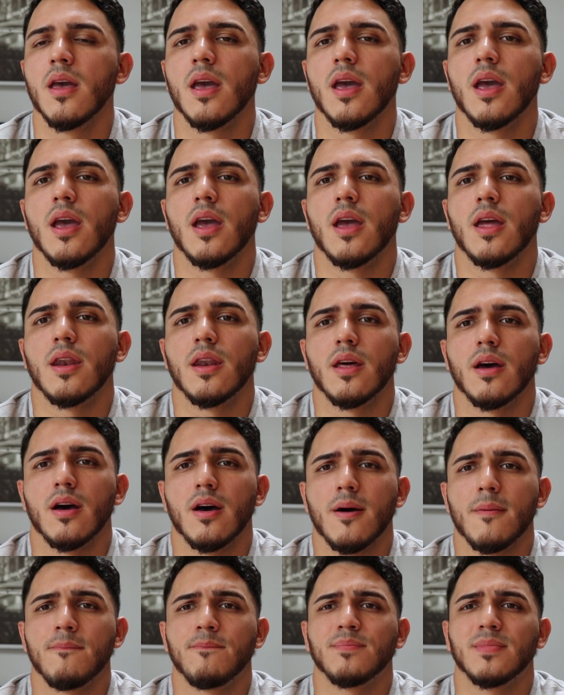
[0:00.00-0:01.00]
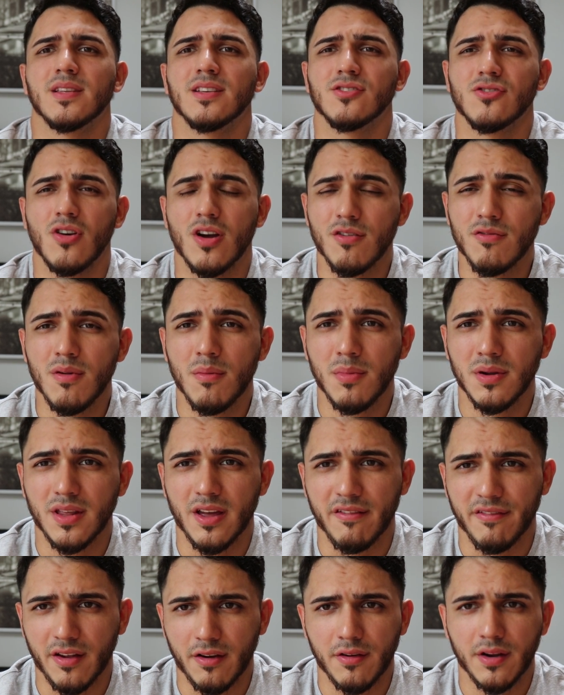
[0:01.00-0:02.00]
and um, so I remember
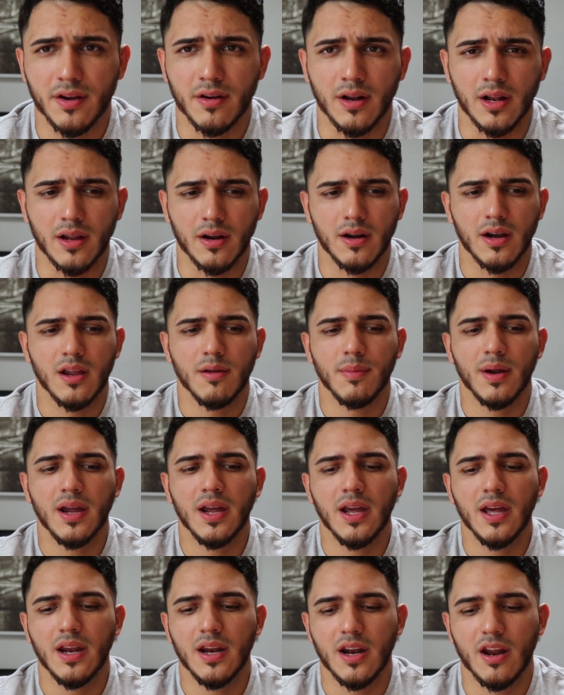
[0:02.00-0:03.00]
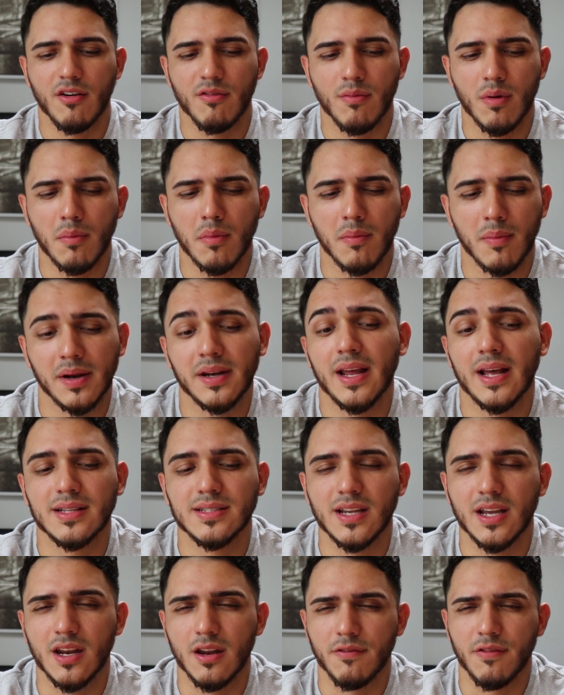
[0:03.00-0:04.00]
that very clearly in my head and I remember my
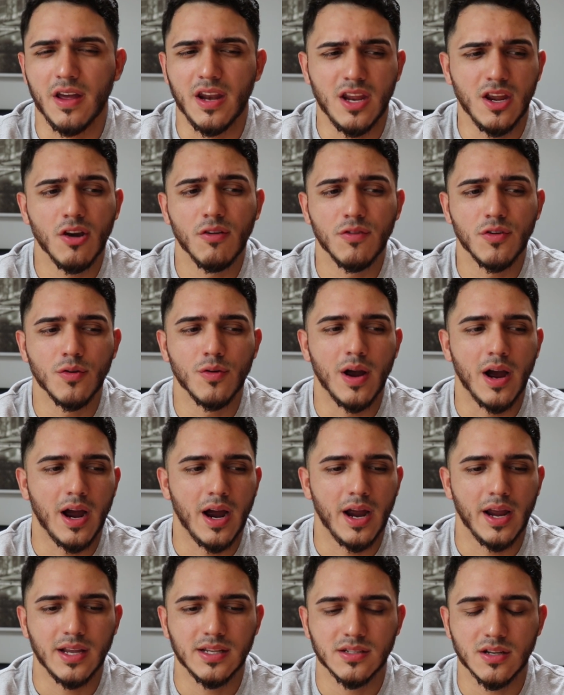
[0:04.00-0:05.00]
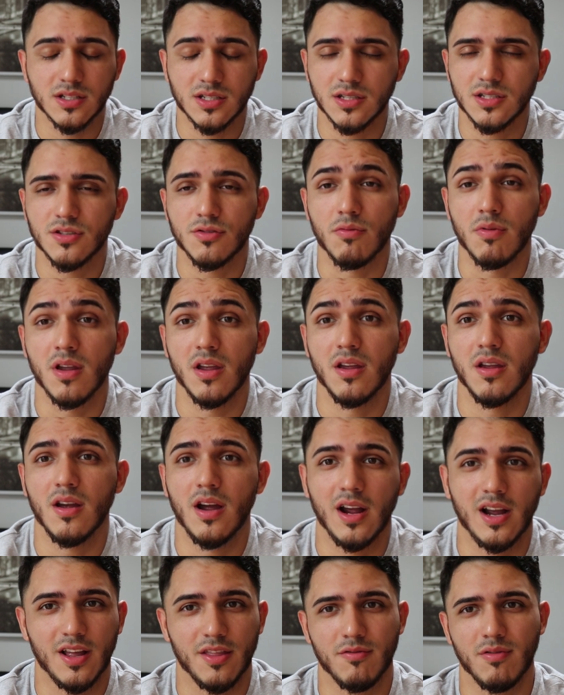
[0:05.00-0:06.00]
dad saying if any of you guys because it's three
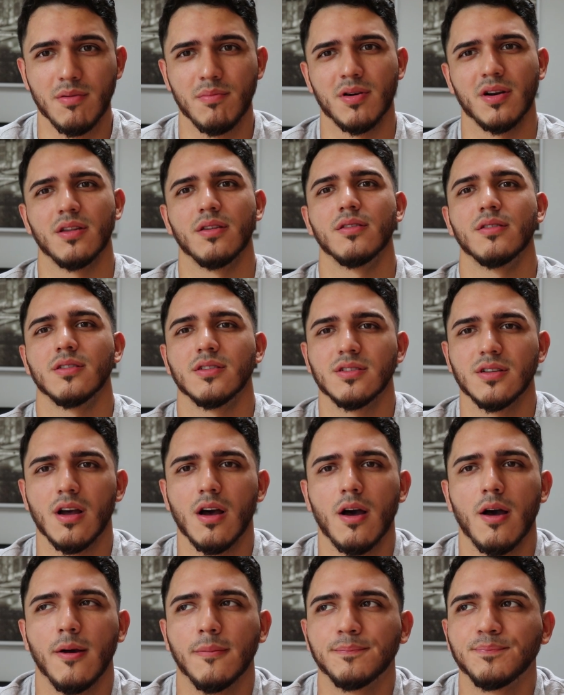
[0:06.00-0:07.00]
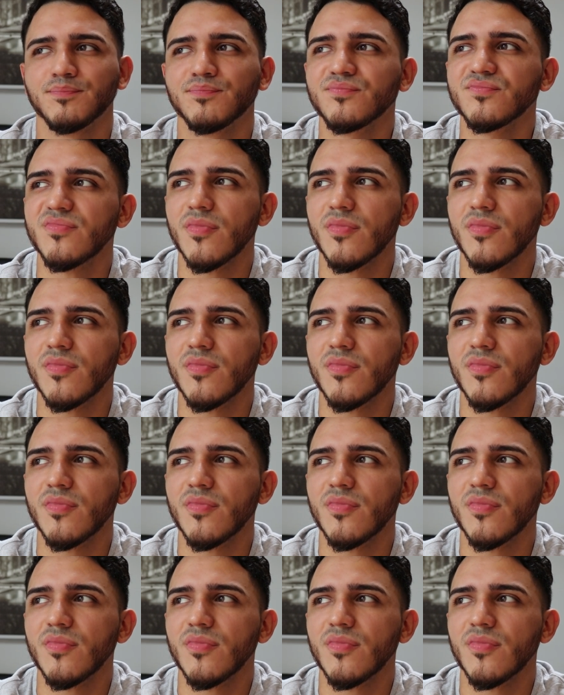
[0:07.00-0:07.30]
I got three brothers um,